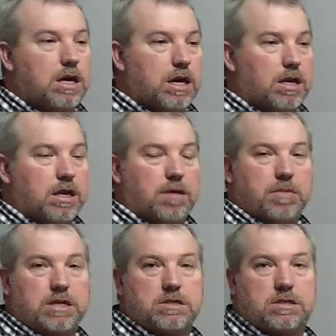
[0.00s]
And that
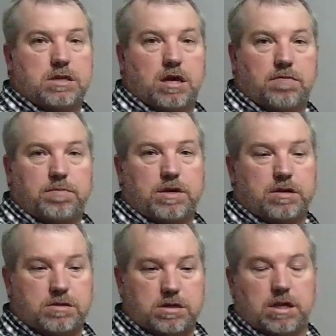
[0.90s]
makes it tough
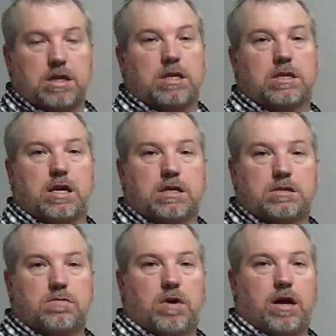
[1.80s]
because then it takes
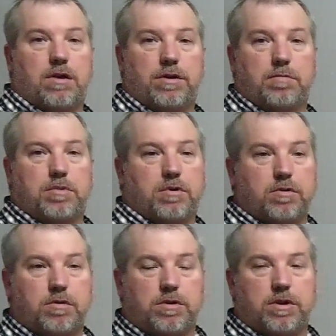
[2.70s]
a while to
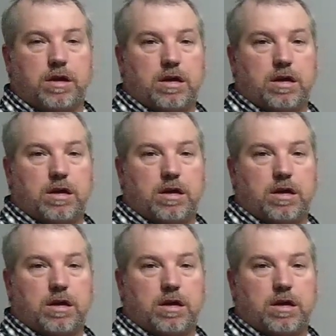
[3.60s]
upload on